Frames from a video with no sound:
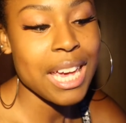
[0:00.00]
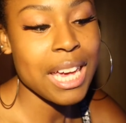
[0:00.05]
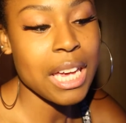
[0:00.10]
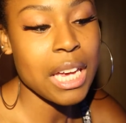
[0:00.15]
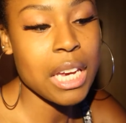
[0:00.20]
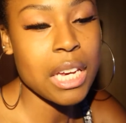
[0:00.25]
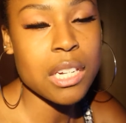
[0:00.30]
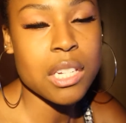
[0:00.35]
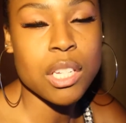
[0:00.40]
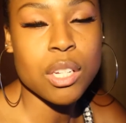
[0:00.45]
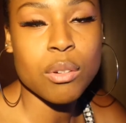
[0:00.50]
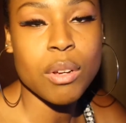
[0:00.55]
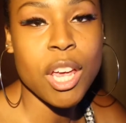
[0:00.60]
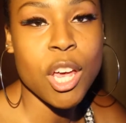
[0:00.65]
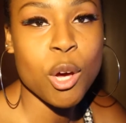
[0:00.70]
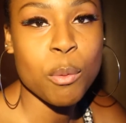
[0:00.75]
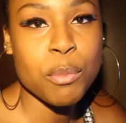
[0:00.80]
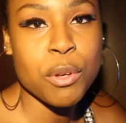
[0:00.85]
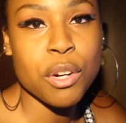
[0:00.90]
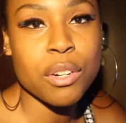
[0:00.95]
and it'll
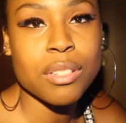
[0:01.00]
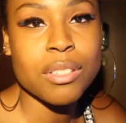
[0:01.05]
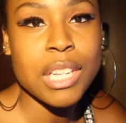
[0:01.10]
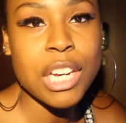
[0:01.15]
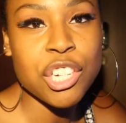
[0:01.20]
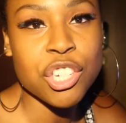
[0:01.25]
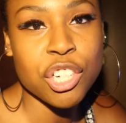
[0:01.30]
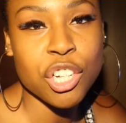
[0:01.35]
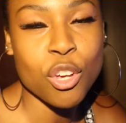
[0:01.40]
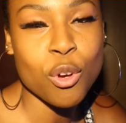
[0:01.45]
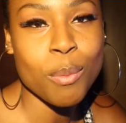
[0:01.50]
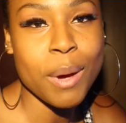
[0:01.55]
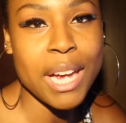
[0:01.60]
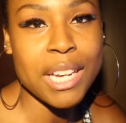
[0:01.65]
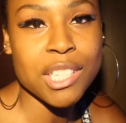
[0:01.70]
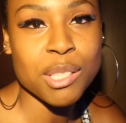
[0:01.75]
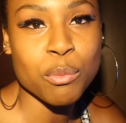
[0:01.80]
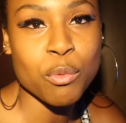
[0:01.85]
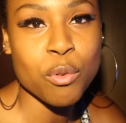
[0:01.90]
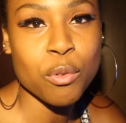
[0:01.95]
help your session go
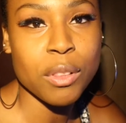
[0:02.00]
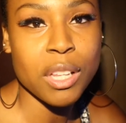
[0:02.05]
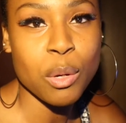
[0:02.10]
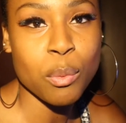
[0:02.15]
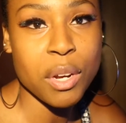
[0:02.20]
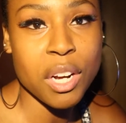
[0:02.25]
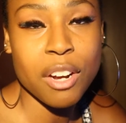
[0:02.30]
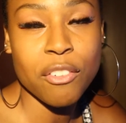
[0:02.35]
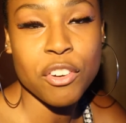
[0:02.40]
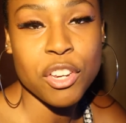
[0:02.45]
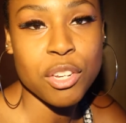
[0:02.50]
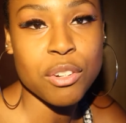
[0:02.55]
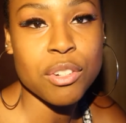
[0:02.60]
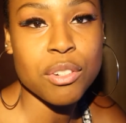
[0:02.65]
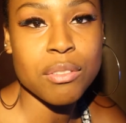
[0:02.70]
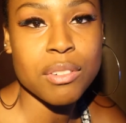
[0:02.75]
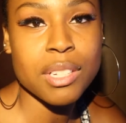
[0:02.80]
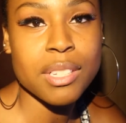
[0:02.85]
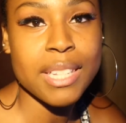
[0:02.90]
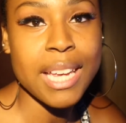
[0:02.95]
by smoothly whenever you
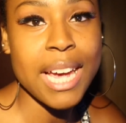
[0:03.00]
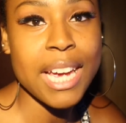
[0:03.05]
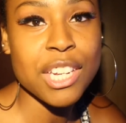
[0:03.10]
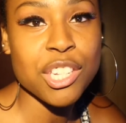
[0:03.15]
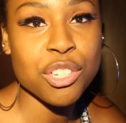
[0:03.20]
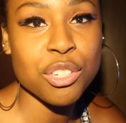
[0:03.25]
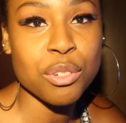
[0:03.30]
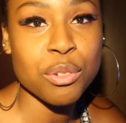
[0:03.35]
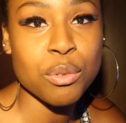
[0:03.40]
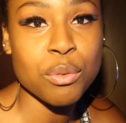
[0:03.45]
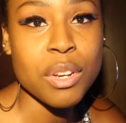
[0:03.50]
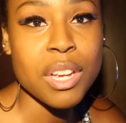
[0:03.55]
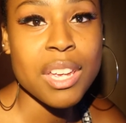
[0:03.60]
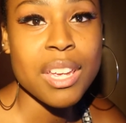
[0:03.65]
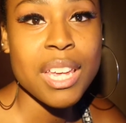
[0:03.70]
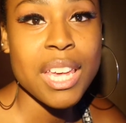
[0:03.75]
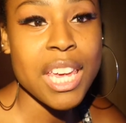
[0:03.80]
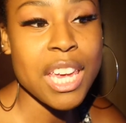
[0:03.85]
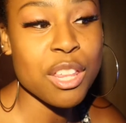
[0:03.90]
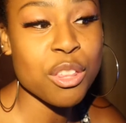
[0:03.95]
do decide to
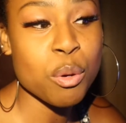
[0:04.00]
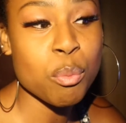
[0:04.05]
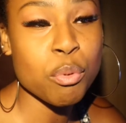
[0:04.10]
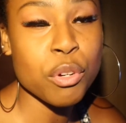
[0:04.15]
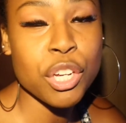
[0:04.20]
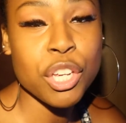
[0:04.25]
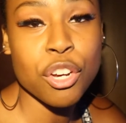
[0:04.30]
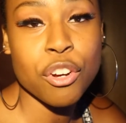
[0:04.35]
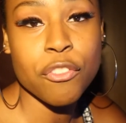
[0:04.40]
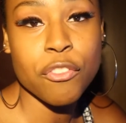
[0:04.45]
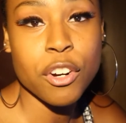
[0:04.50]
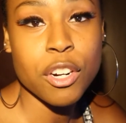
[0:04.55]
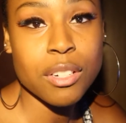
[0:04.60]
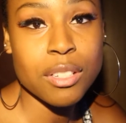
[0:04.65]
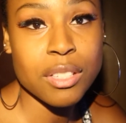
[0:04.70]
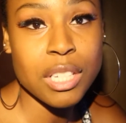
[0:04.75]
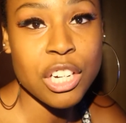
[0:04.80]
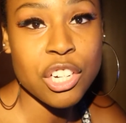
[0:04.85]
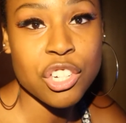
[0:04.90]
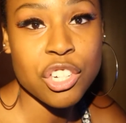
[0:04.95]
either book your
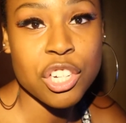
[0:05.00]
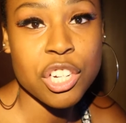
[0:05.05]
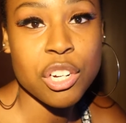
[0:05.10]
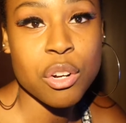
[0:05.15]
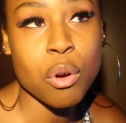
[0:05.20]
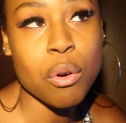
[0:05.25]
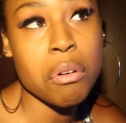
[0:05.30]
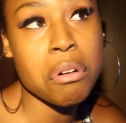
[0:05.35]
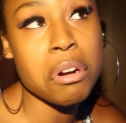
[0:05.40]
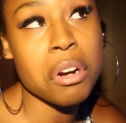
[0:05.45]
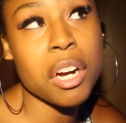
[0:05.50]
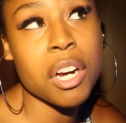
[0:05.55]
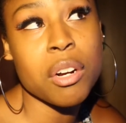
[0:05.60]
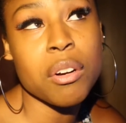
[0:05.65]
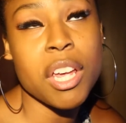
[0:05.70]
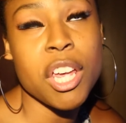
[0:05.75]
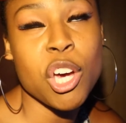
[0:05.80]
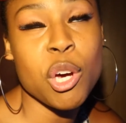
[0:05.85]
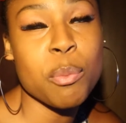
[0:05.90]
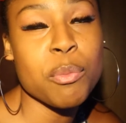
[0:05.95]
first session, or
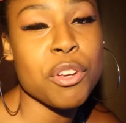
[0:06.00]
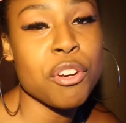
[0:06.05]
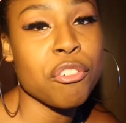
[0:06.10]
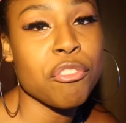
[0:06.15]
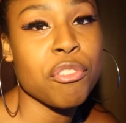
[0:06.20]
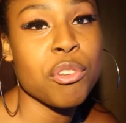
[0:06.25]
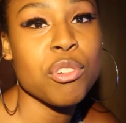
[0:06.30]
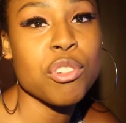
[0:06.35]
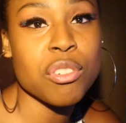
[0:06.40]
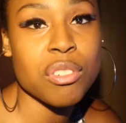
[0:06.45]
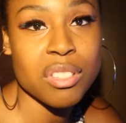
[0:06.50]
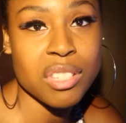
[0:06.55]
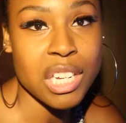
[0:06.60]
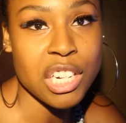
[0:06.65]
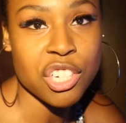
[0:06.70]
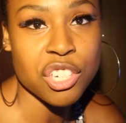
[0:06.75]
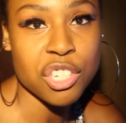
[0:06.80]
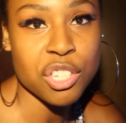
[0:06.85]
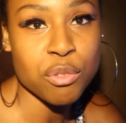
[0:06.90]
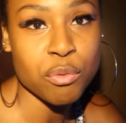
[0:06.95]
it'll help your future
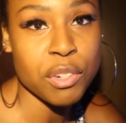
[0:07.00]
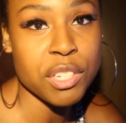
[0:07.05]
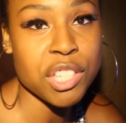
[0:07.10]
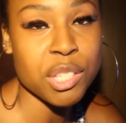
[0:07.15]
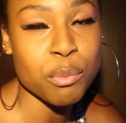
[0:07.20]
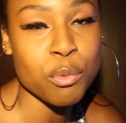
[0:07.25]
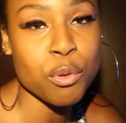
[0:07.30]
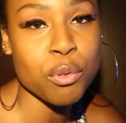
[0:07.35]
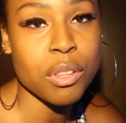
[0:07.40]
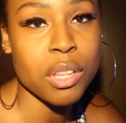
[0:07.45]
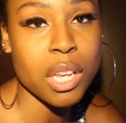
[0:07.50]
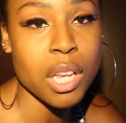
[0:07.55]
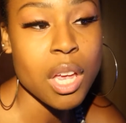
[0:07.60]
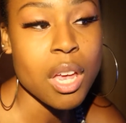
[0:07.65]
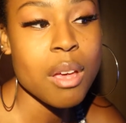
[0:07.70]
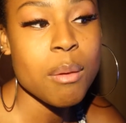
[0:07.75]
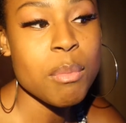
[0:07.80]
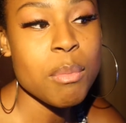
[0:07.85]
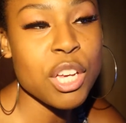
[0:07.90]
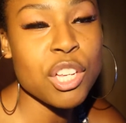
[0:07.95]
sessions run smoothly
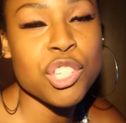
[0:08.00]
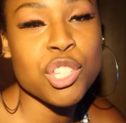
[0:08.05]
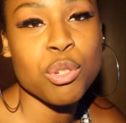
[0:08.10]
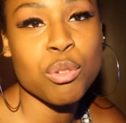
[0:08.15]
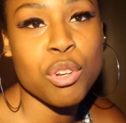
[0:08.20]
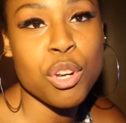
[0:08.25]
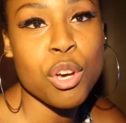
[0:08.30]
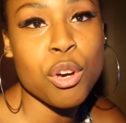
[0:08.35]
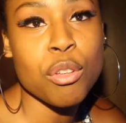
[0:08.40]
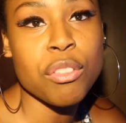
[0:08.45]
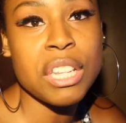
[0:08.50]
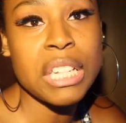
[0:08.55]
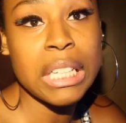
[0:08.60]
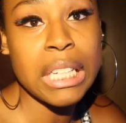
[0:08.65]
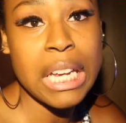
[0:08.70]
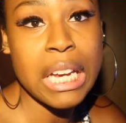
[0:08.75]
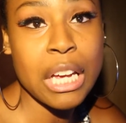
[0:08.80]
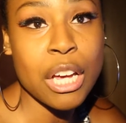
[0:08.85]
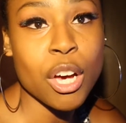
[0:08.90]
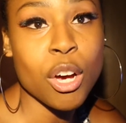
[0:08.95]
because you'll know the
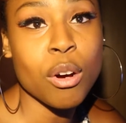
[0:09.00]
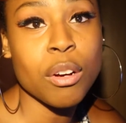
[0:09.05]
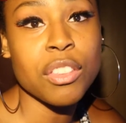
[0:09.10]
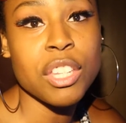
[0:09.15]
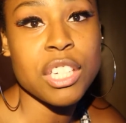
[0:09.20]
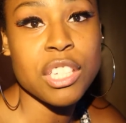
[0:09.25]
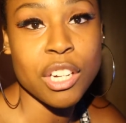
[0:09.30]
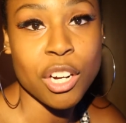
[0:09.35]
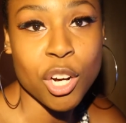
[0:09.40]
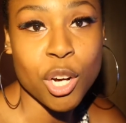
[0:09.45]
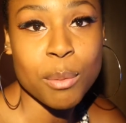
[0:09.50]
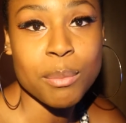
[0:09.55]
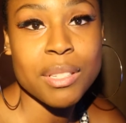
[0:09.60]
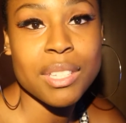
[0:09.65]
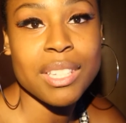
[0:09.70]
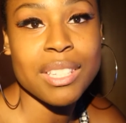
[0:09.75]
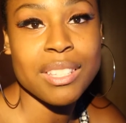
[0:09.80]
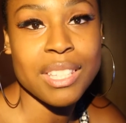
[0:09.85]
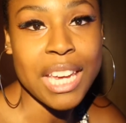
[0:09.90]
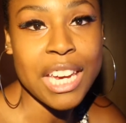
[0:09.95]
lingo and the terms
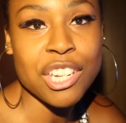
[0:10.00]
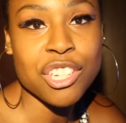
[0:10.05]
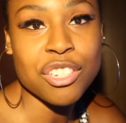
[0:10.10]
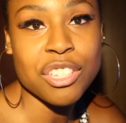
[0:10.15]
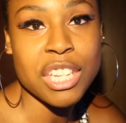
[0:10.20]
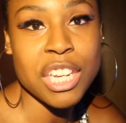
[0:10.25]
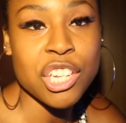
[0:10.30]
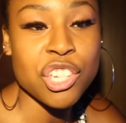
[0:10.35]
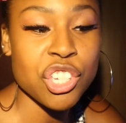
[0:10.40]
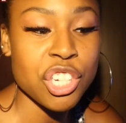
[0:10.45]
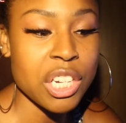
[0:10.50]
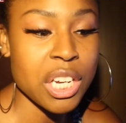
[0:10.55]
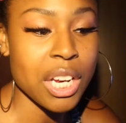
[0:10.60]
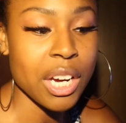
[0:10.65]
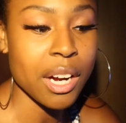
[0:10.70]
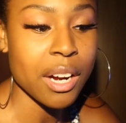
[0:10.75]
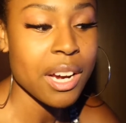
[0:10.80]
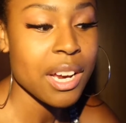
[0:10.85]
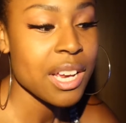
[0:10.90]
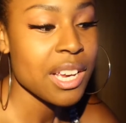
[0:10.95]
to say to the
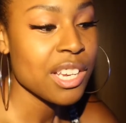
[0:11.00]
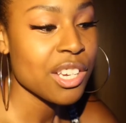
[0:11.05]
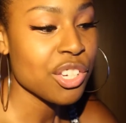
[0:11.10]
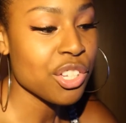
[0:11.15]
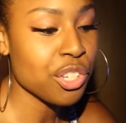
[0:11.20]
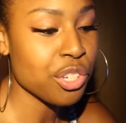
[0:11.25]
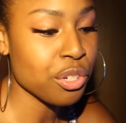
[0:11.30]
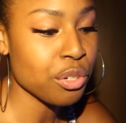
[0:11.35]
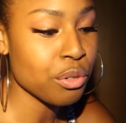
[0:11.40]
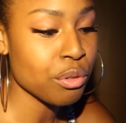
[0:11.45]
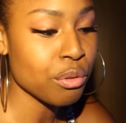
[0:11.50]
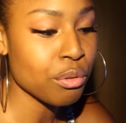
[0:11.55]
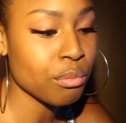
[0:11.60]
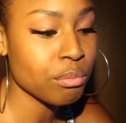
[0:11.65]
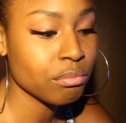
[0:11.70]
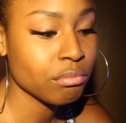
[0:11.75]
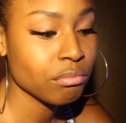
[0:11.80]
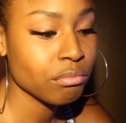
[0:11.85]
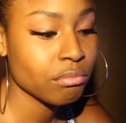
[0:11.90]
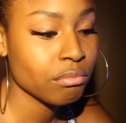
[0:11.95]
engineer
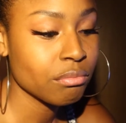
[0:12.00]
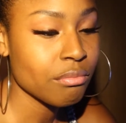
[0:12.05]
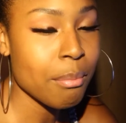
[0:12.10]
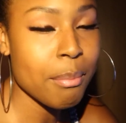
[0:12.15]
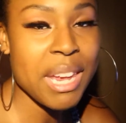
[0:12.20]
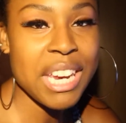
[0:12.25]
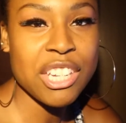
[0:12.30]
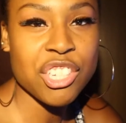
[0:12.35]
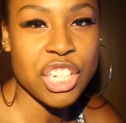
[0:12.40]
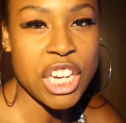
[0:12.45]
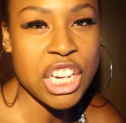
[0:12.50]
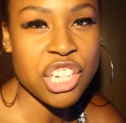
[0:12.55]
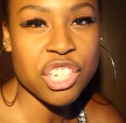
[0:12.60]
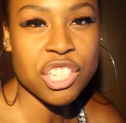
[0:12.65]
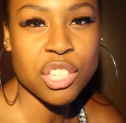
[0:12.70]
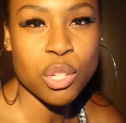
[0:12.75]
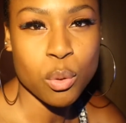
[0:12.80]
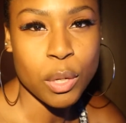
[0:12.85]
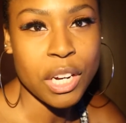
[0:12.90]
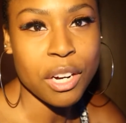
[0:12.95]
to make
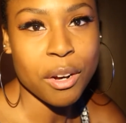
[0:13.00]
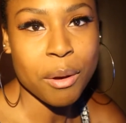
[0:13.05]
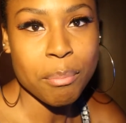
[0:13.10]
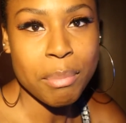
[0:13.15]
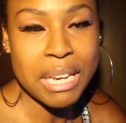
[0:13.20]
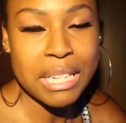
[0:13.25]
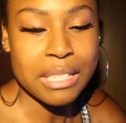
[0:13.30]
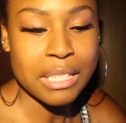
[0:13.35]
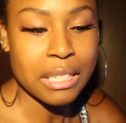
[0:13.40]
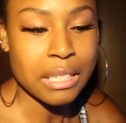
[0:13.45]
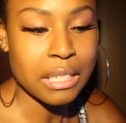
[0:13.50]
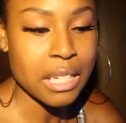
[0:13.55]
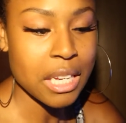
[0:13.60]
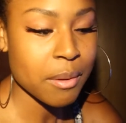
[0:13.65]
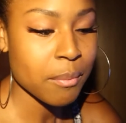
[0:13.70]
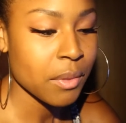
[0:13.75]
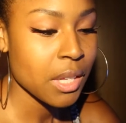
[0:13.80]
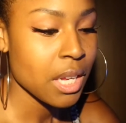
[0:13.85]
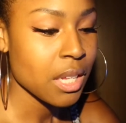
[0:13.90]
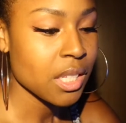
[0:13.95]
changes quicker, basically.